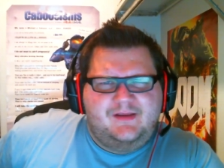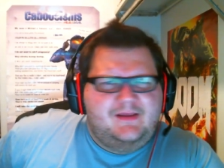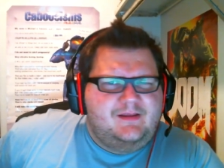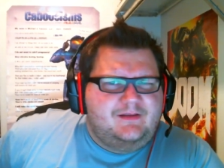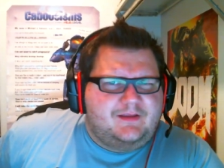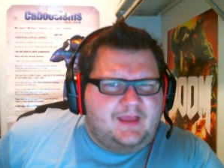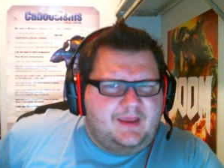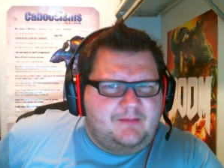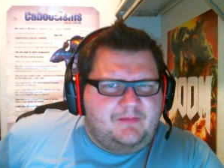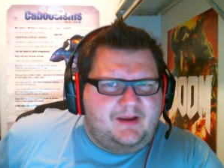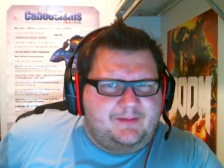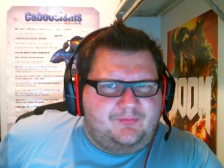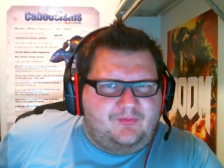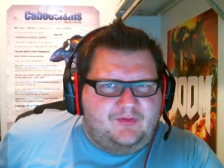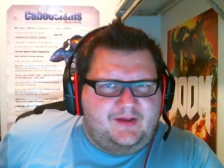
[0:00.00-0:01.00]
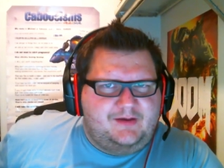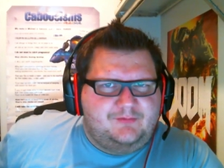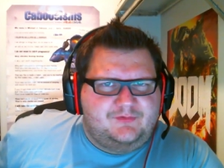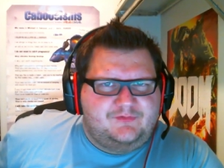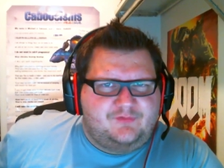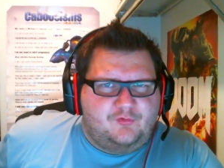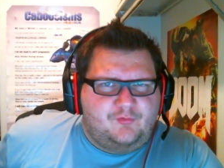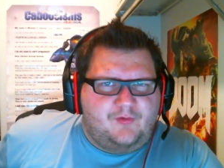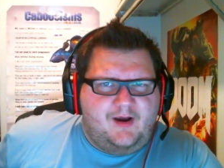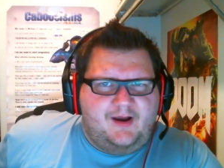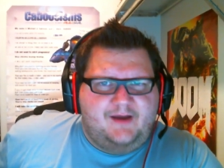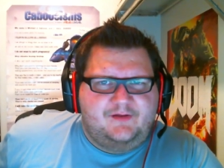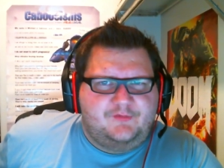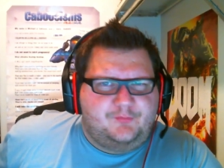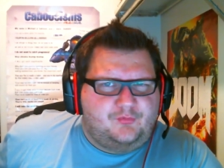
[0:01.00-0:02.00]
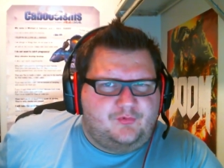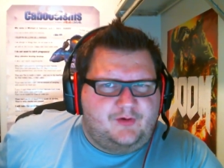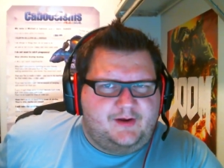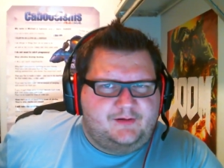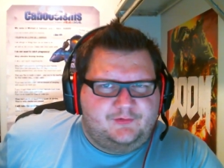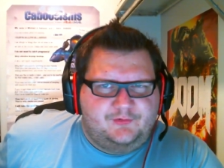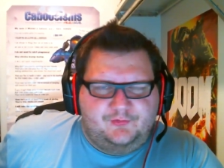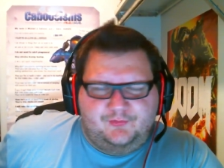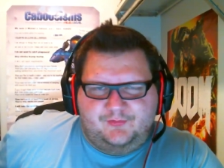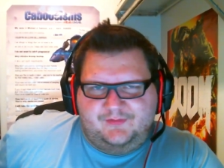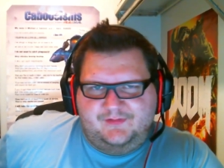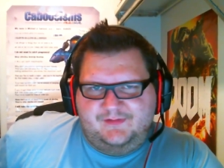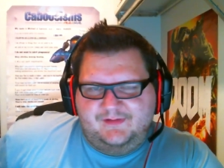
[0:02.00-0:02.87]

the game I played was Orion the Prelude.